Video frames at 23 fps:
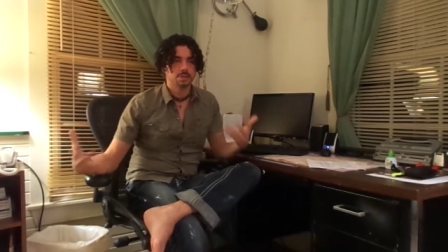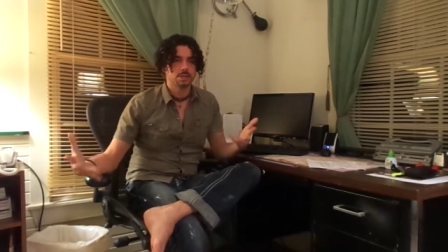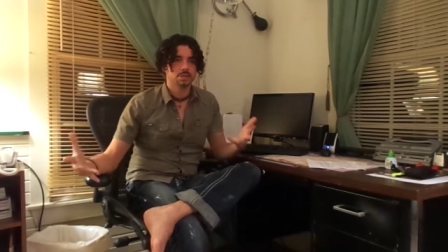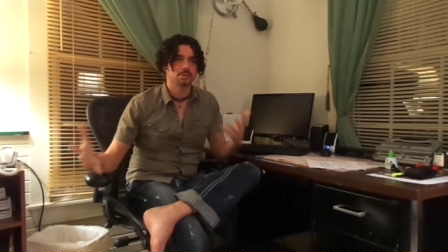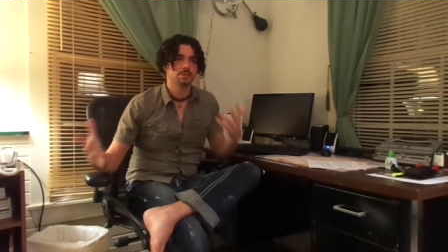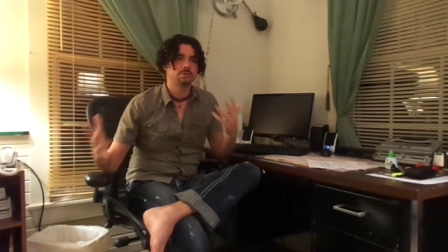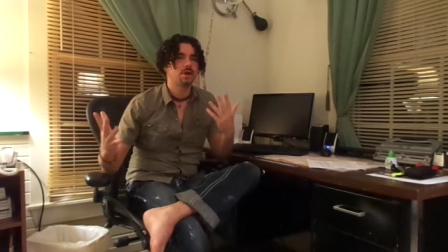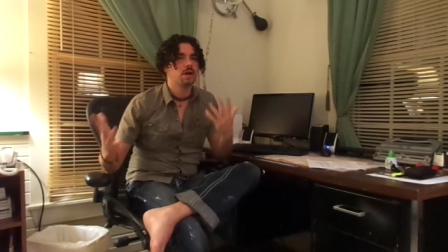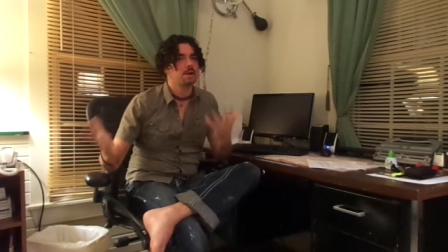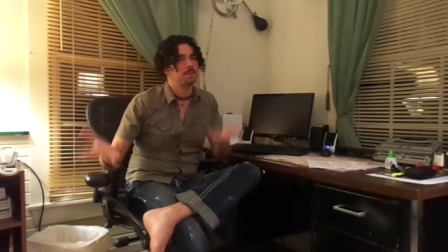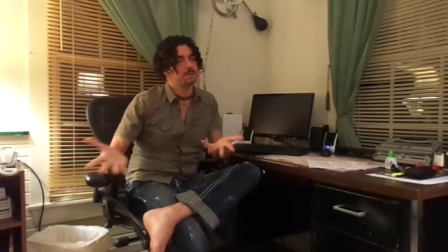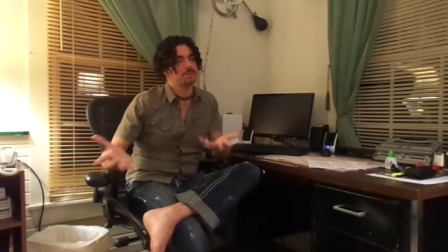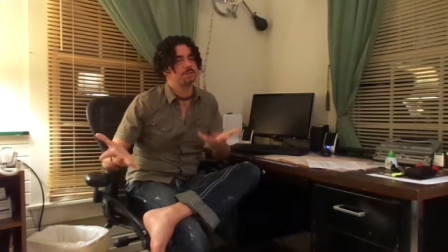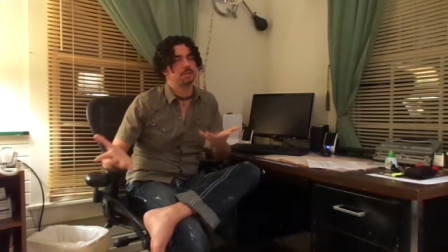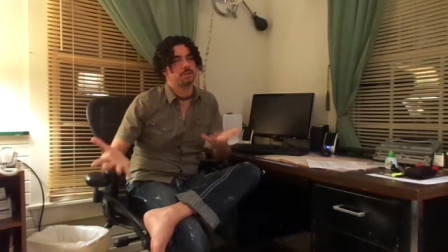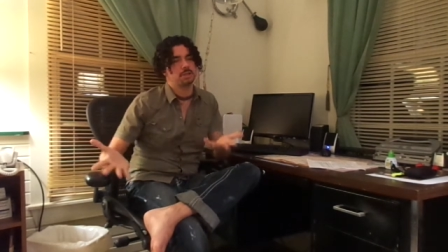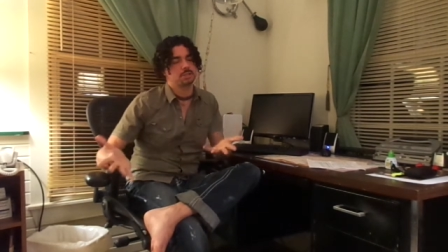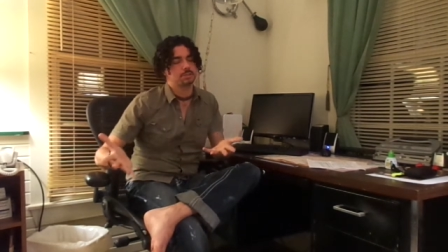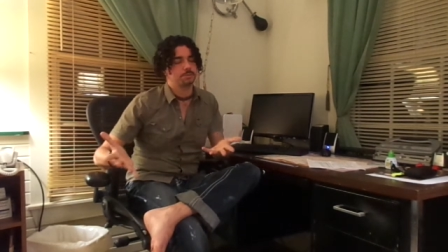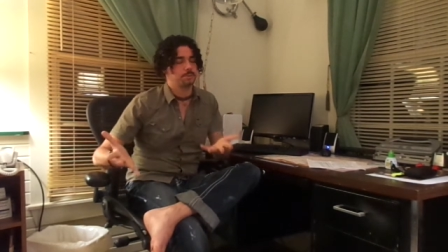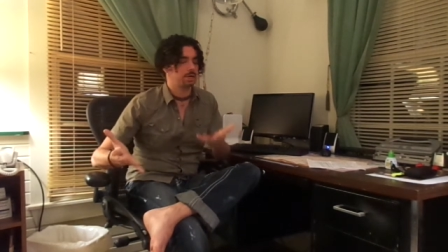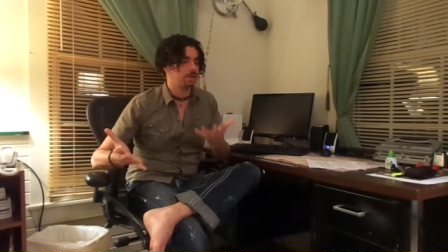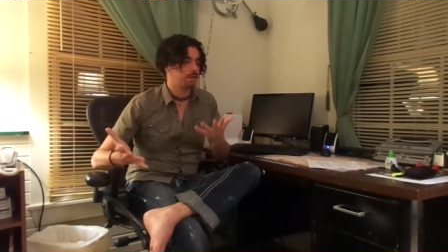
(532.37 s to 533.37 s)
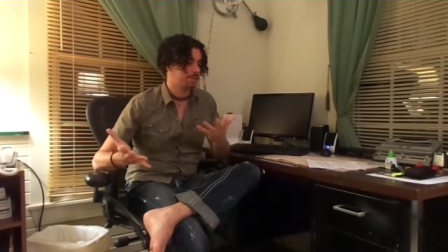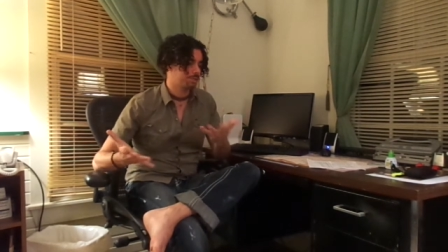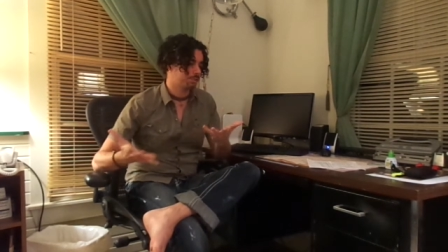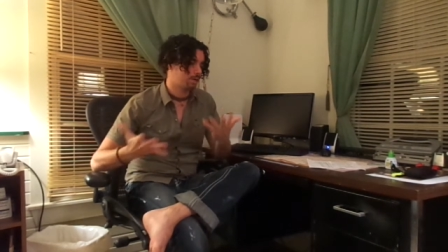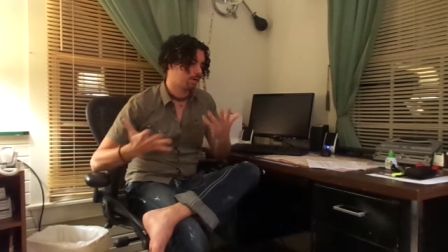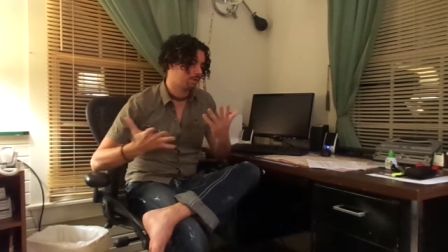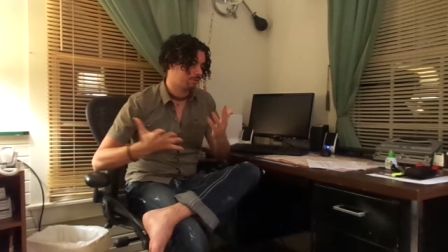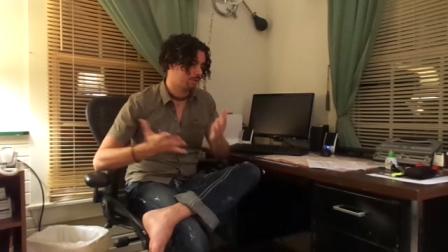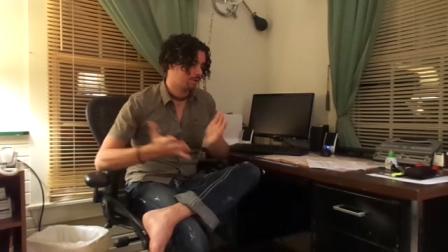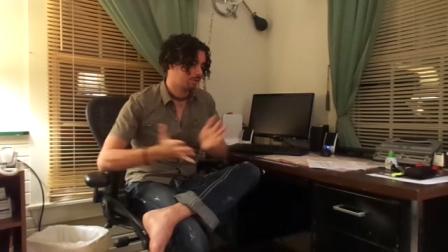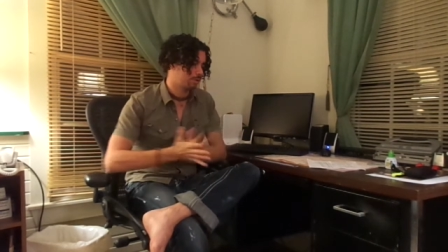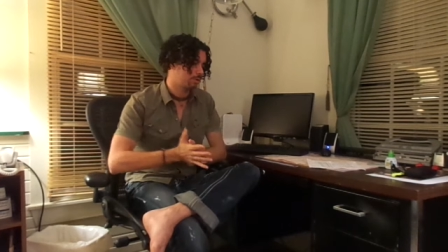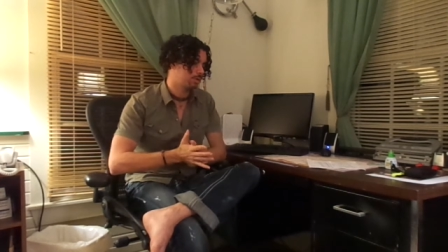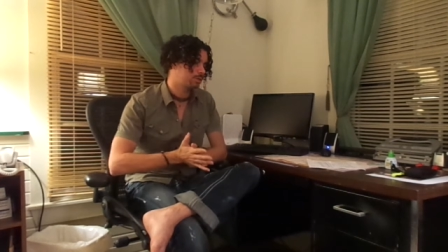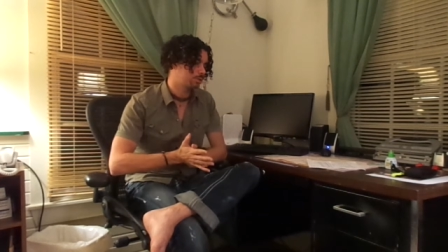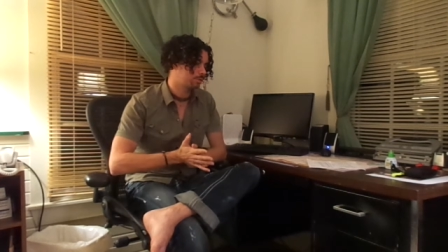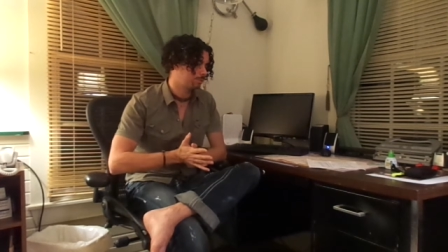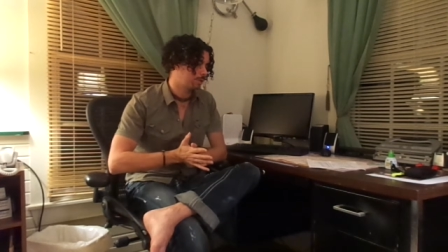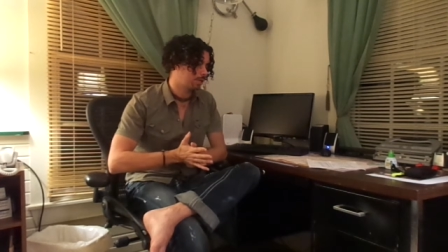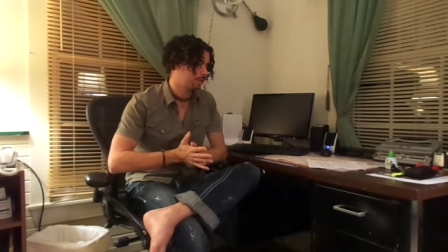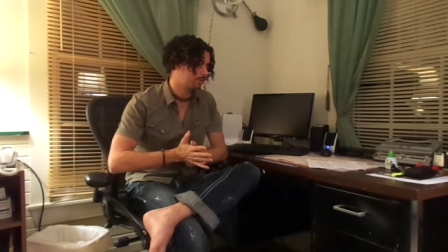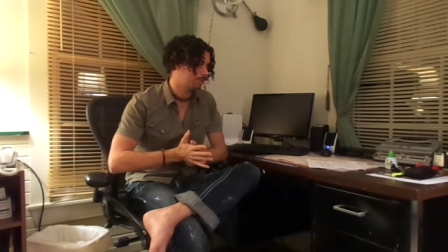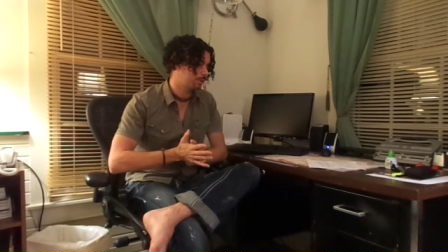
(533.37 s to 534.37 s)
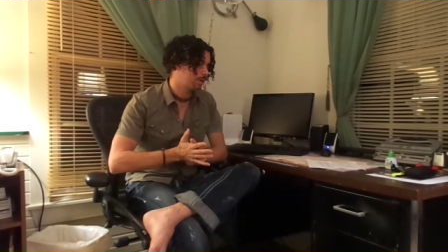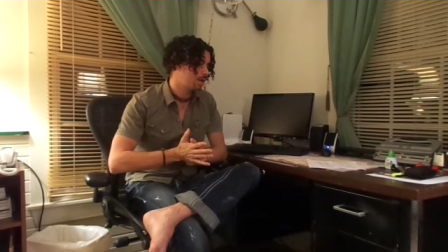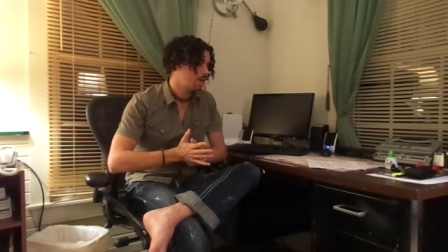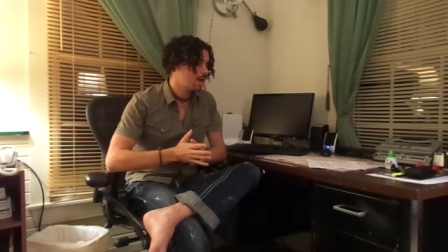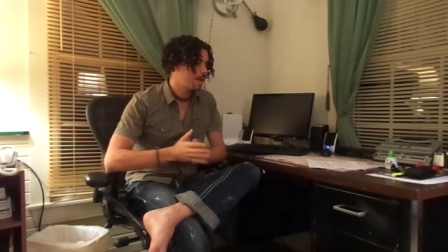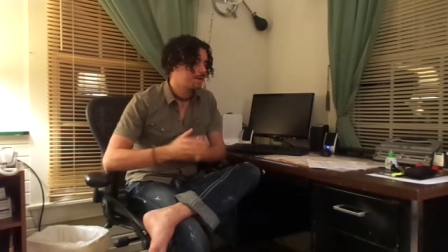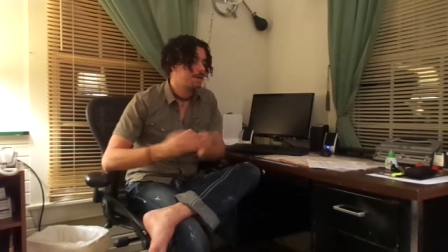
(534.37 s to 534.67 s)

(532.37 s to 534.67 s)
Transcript: It's a very mystical experience, hard to explain to me.